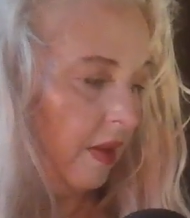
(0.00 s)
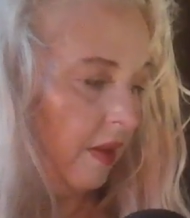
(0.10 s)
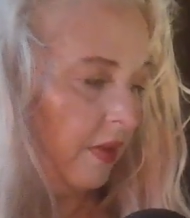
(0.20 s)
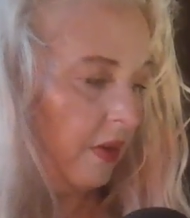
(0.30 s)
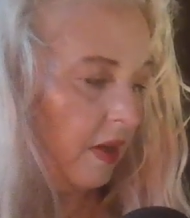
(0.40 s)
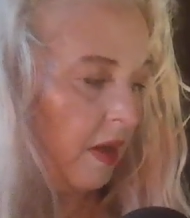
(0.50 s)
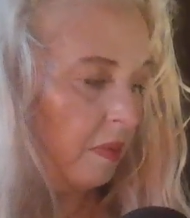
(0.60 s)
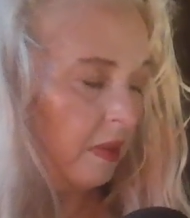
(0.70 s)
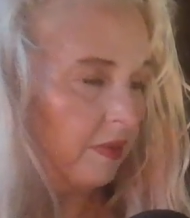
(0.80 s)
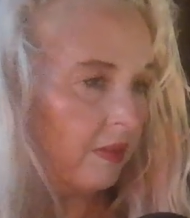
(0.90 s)
There are a
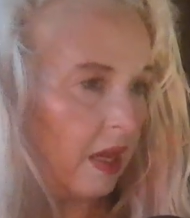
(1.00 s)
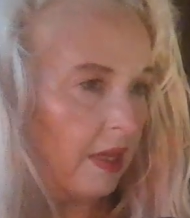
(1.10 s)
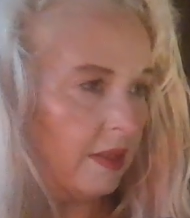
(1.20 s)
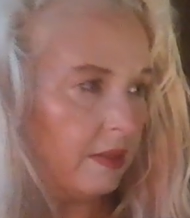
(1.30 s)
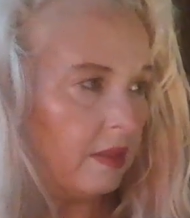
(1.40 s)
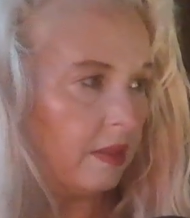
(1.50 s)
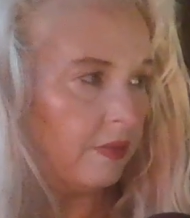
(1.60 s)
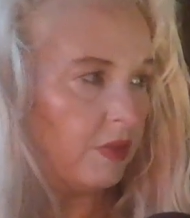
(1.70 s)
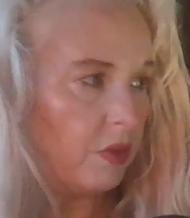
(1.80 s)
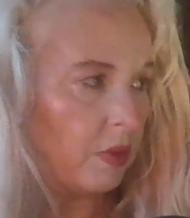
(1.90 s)
couple of lines of
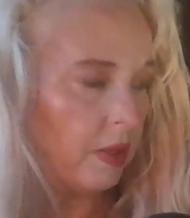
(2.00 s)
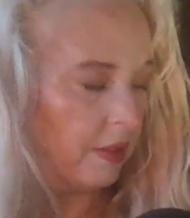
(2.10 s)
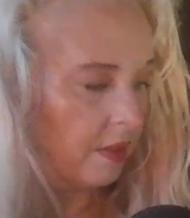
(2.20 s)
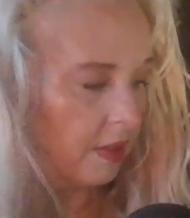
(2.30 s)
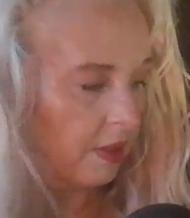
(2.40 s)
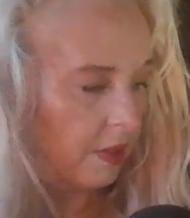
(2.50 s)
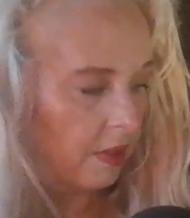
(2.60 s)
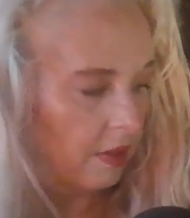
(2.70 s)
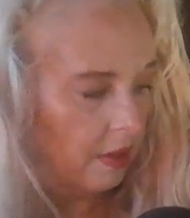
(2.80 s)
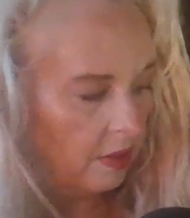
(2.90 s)
stories here,
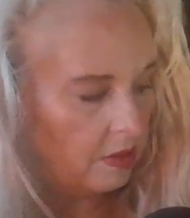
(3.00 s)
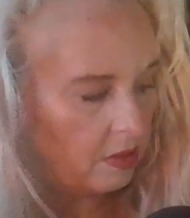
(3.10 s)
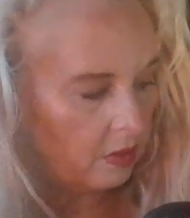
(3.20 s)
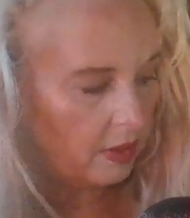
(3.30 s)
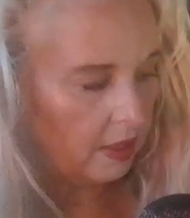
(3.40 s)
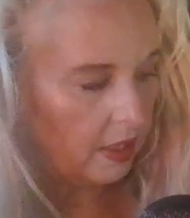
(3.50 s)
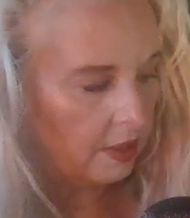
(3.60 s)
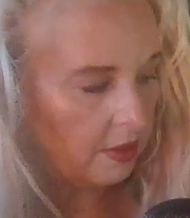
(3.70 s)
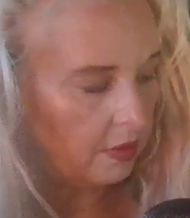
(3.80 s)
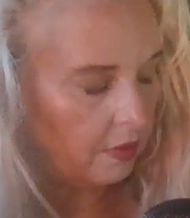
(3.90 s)
storyline
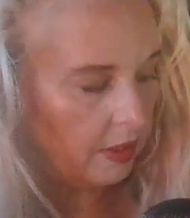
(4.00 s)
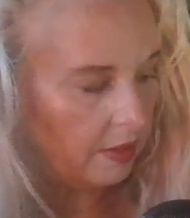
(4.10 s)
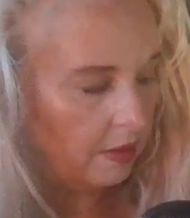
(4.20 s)
going.